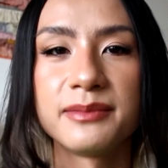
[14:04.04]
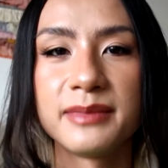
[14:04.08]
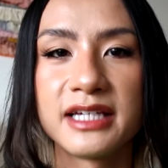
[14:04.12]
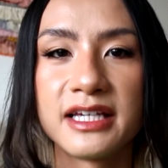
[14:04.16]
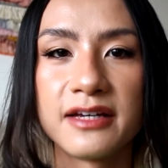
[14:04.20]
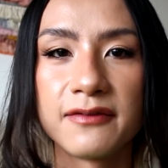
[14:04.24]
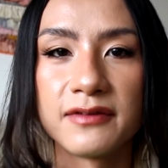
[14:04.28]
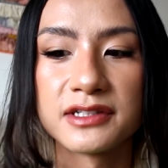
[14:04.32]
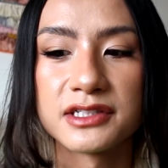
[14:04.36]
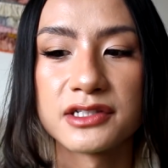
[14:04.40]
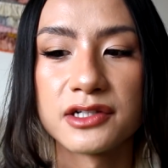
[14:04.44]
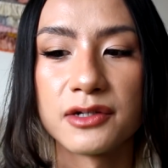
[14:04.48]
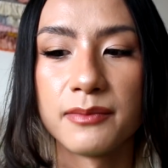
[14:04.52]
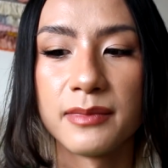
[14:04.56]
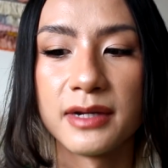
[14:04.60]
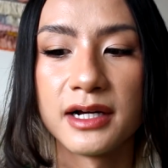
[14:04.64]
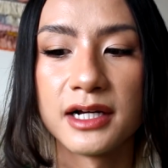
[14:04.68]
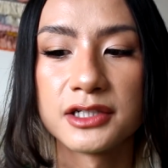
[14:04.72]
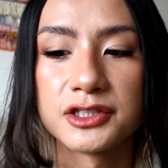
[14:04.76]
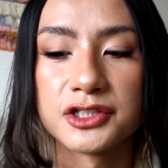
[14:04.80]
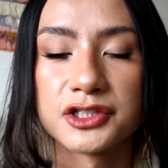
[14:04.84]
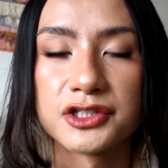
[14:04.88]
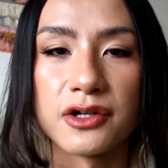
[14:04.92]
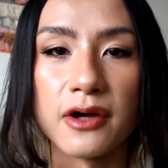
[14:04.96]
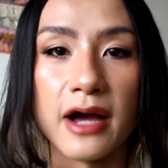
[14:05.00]
be giving so
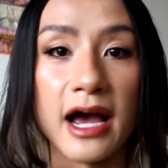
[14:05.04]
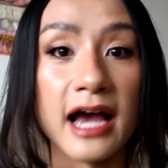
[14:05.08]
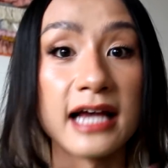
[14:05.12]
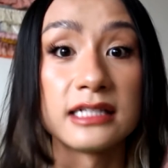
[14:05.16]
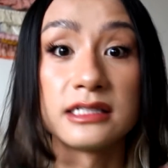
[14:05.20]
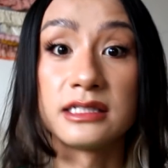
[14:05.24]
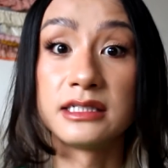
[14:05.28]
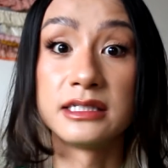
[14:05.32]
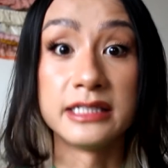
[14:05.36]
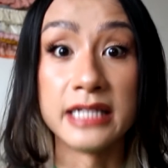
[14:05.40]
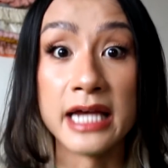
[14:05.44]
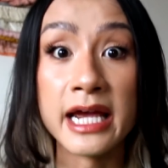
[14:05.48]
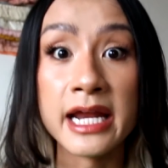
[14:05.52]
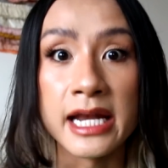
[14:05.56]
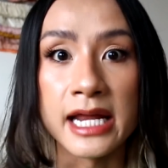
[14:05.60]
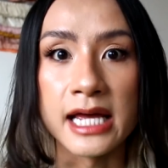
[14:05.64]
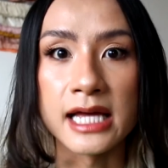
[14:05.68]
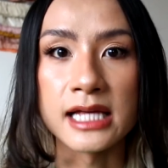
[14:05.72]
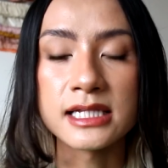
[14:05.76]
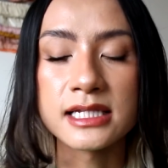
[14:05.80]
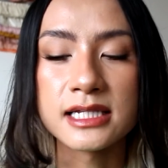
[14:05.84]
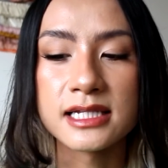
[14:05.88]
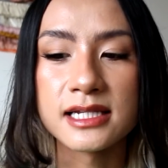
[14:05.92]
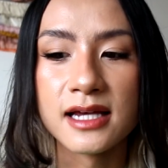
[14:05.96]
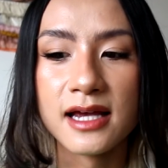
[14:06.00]
much, so I
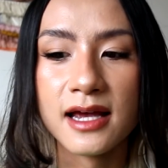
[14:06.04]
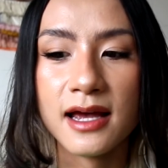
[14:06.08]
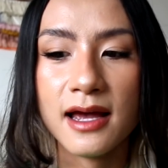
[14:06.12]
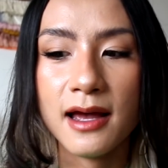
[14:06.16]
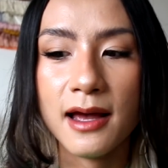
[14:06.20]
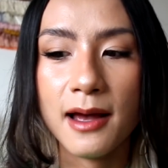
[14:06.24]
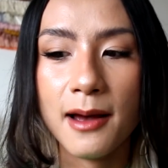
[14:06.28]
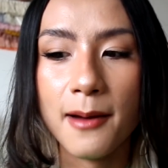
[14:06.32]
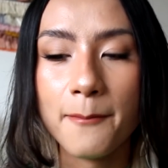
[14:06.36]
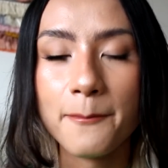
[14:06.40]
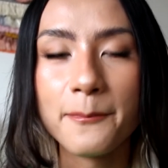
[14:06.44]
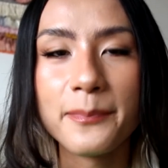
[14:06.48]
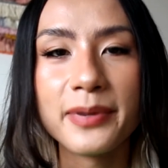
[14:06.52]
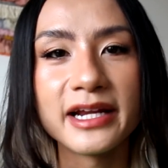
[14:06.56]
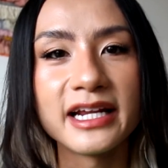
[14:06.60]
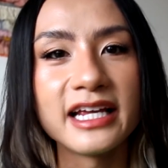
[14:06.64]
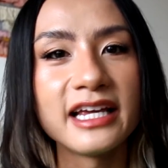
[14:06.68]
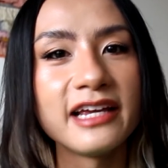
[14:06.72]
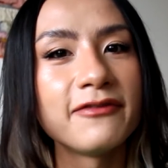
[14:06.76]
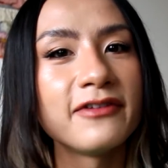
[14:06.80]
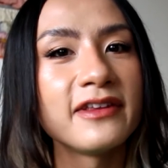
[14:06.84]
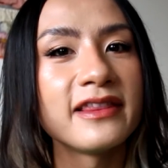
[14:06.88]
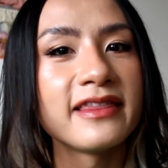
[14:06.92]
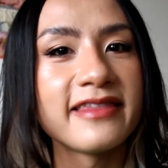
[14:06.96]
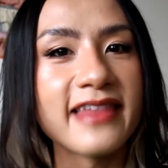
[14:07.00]
didn't. But
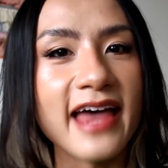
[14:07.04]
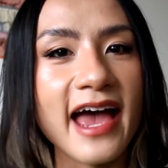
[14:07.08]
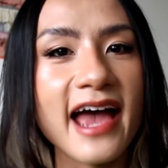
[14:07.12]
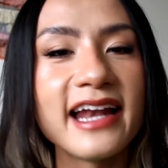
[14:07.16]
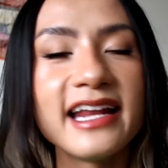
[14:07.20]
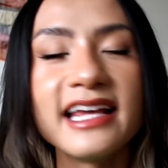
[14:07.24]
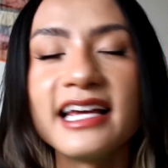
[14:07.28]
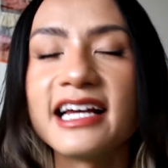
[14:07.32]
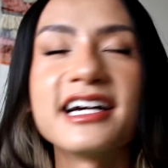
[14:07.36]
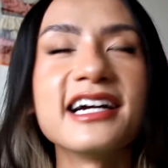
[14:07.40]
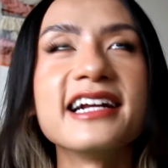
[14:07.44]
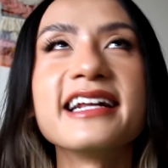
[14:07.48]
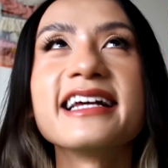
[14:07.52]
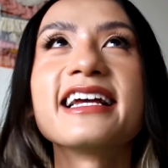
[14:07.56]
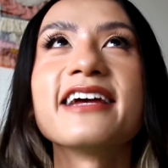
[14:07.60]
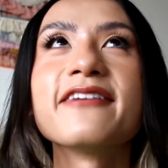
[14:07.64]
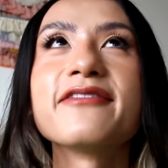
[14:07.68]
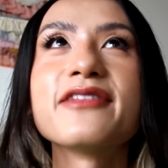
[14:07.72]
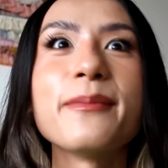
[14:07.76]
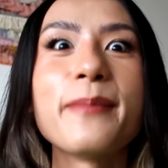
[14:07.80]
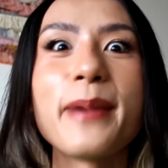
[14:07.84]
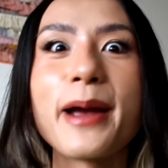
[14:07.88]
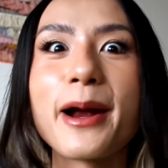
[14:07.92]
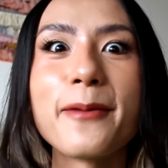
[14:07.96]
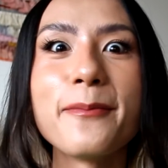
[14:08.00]
even then, he couldn't give
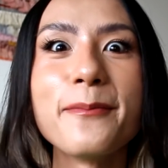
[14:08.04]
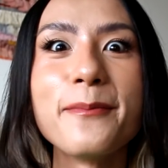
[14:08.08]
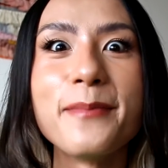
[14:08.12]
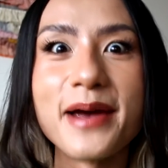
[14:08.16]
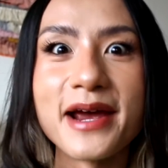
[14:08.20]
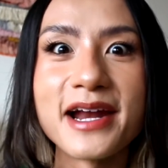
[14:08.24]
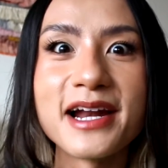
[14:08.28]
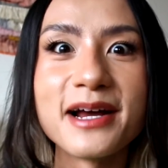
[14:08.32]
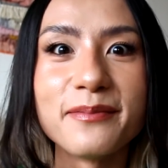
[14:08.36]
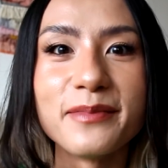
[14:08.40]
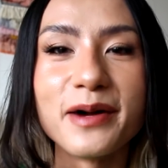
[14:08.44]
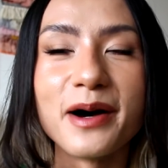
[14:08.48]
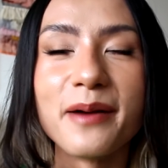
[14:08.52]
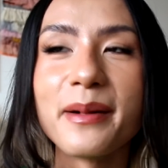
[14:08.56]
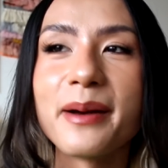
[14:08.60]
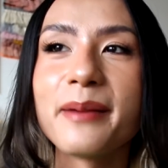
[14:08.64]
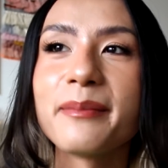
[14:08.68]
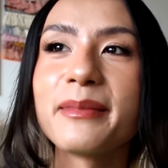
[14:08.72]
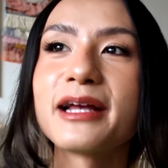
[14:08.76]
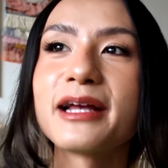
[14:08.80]
the bare minimum. I'm